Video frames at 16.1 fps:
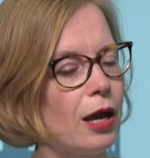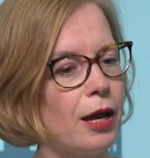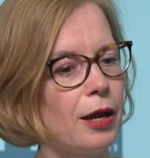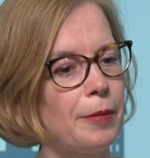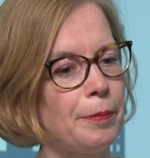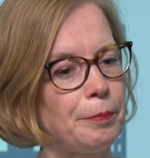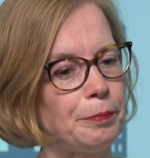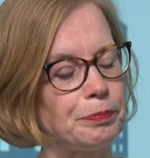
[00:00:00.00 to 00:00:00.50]

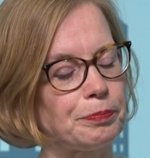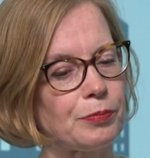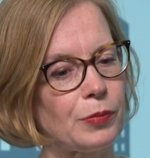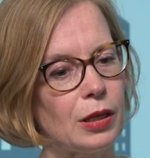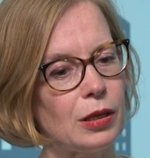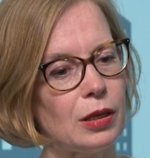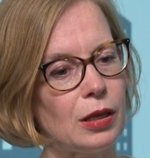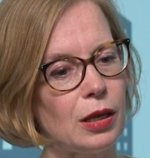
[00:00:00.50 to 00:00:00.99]

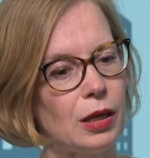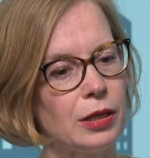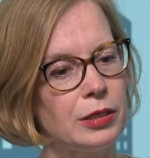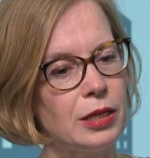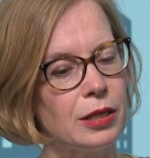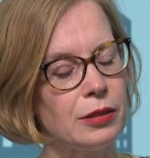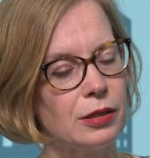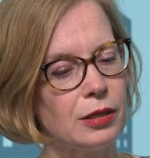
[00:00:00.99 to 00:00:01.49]

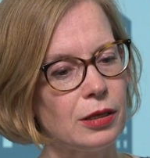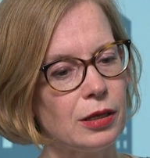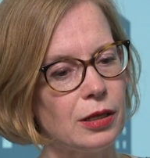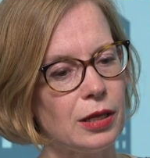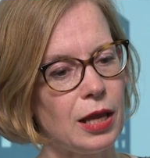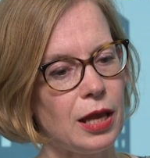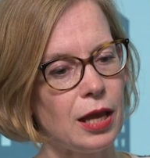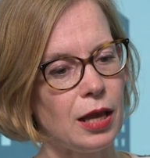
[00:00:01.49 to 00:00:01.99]
Another